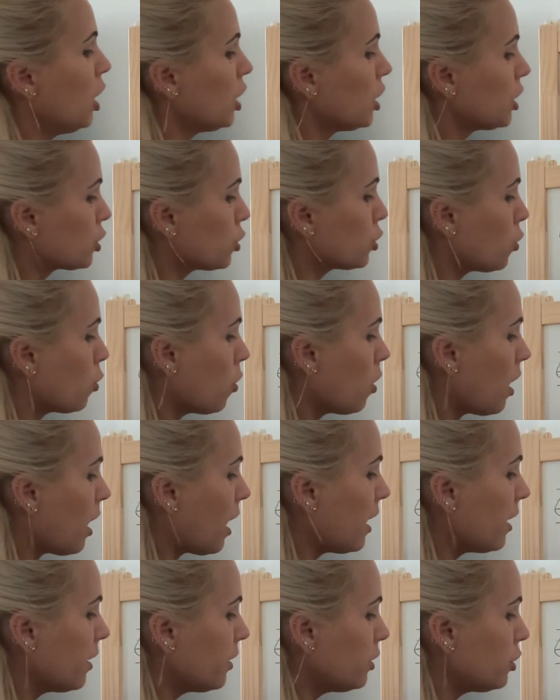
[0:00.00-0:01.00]
So
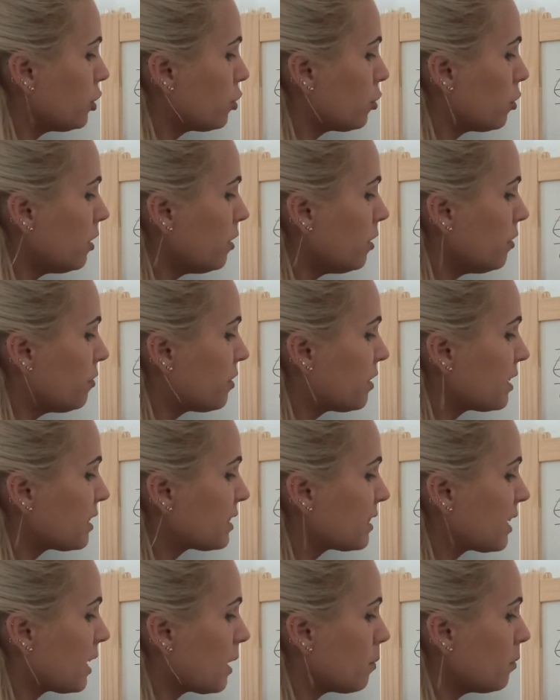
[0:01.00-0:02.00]
I need to leave the
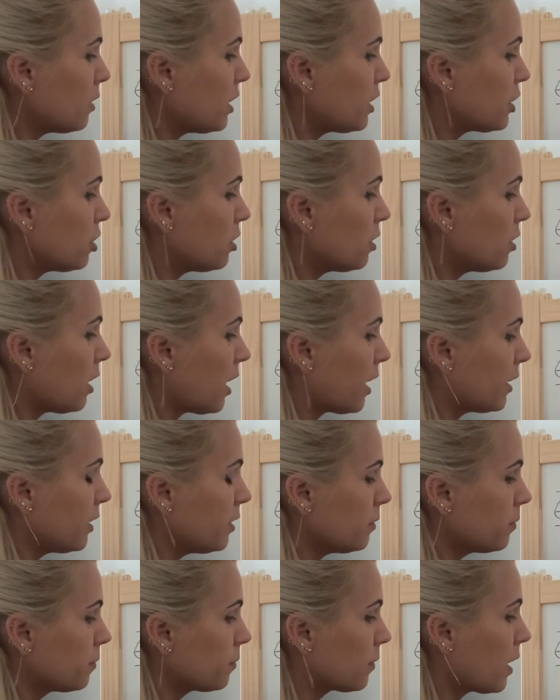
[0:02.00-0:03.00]
same leisure
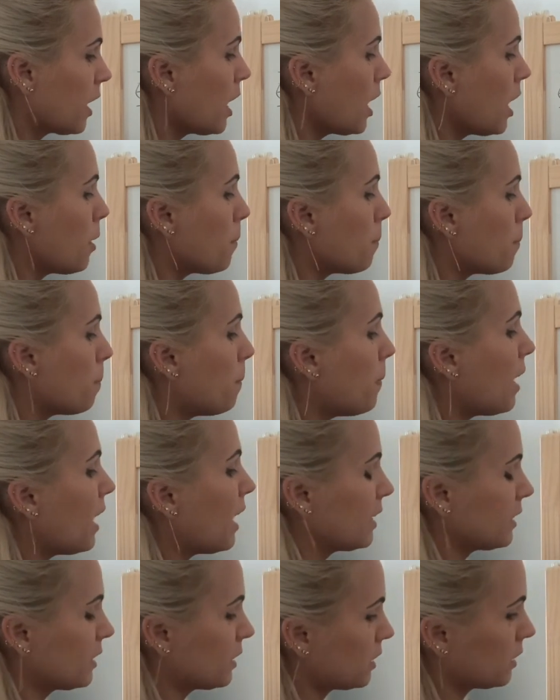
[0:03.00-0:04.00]
line,
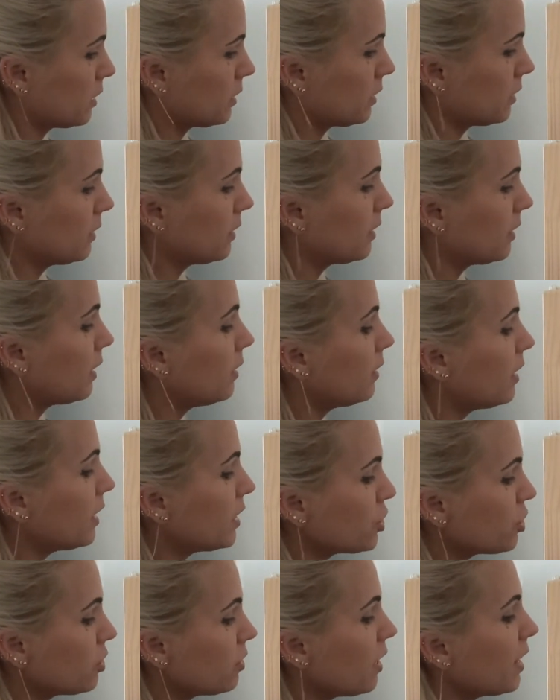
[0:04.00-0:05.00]
but the
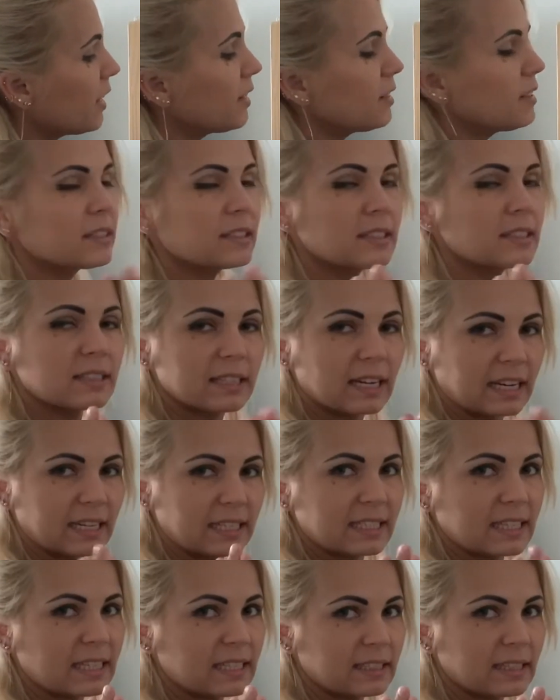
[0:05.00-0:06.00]
leisure line
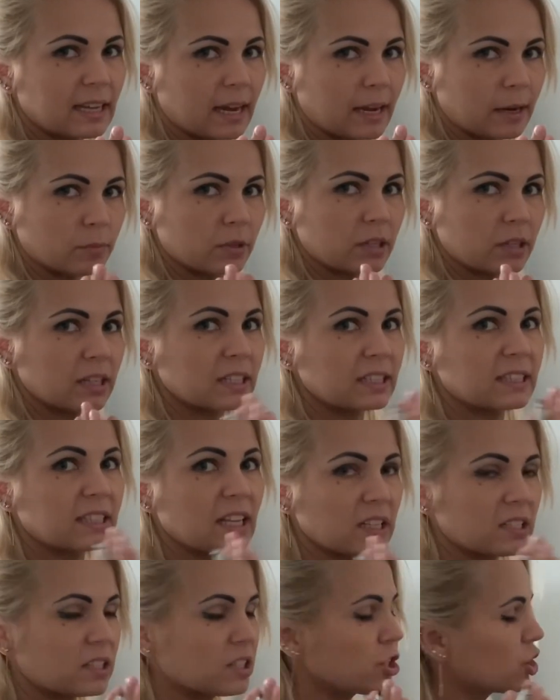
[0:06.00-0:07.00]
stays the same. It
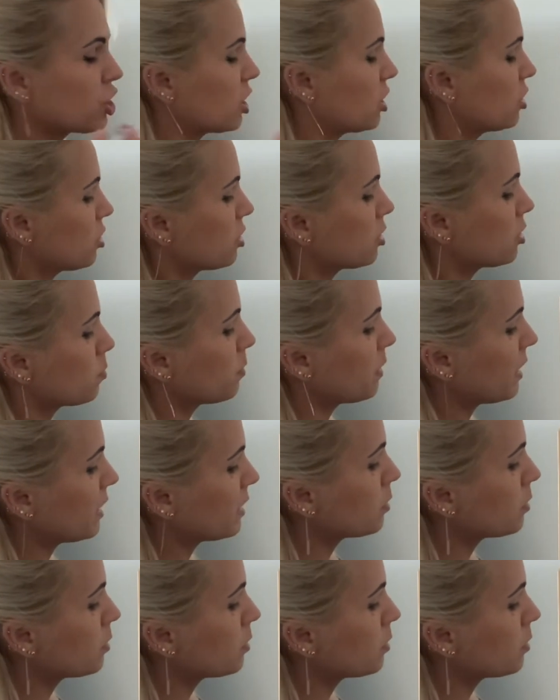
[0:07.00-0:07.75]
doesn't change its place.